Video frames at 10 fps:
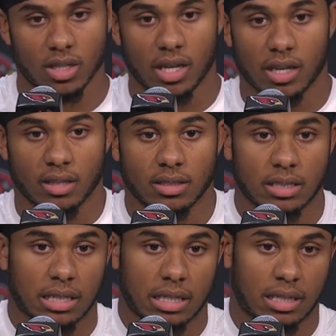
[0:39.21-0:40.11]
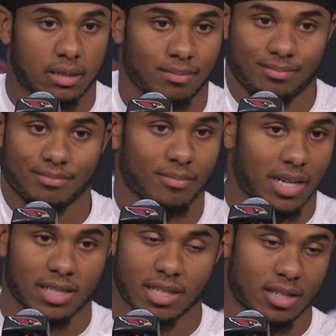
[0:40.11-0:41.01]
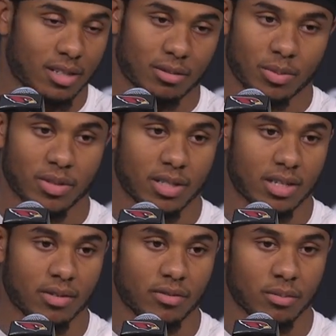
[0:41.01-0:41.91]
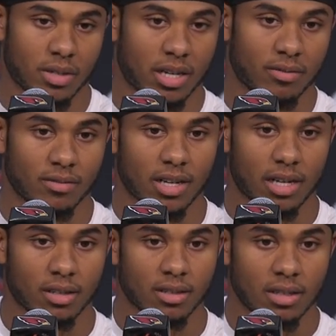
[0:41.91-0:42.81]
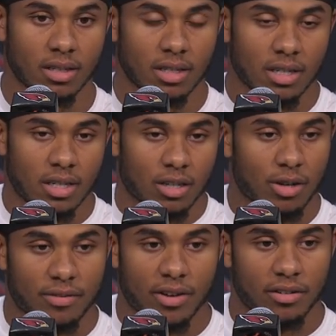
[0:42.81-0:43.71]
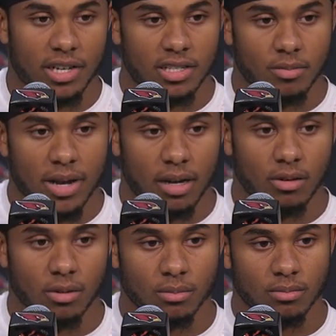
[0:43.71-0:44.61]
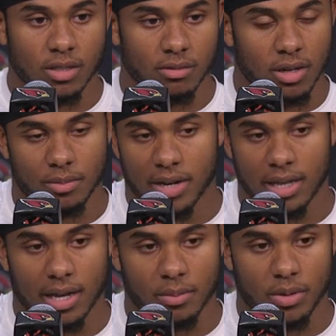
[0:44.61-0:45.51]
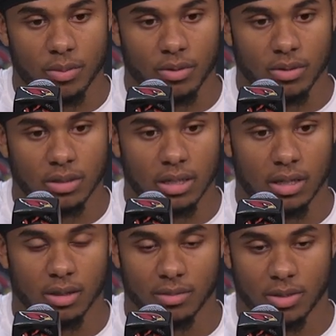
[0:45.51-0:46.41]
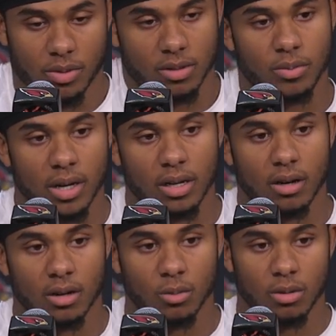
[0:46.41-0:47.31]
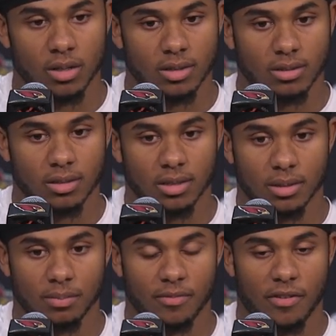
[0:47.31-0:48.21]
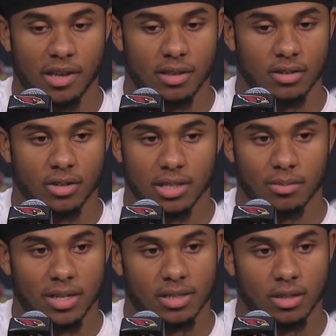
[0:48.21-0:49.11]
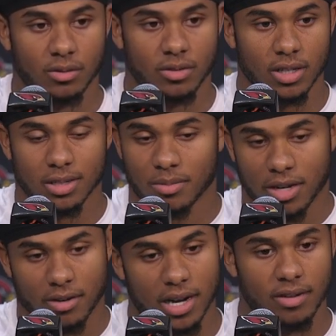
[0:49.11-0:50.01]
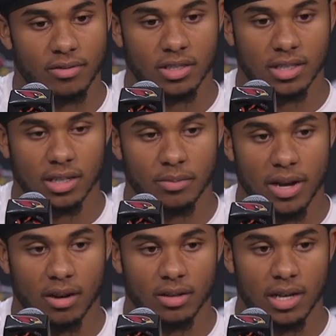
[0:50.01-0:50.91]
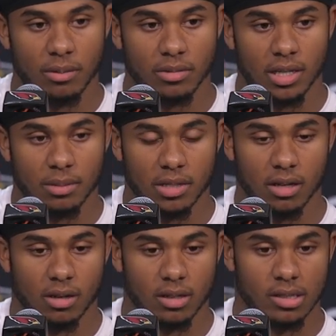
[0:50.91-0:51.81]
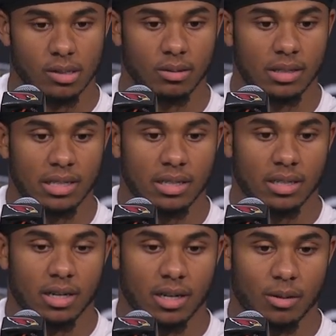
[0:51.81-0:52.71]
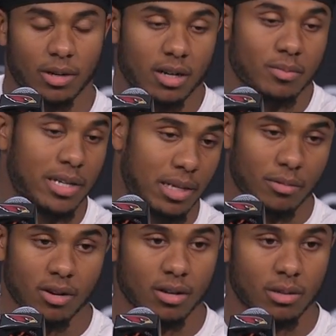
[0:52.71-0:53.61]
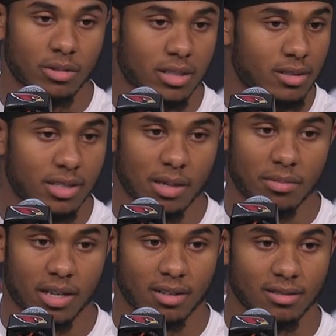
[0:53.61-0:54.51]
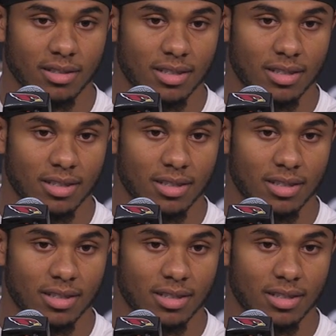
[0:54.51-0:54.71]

Again, mindset has always been the same for me. I've got a great foundation back home, surrounded by a lot of people. It's built upon hard work, faith, trusting myself, trusting my craft, and just leaning back on that when times get hard. So when I heard my name called, it was the same thing.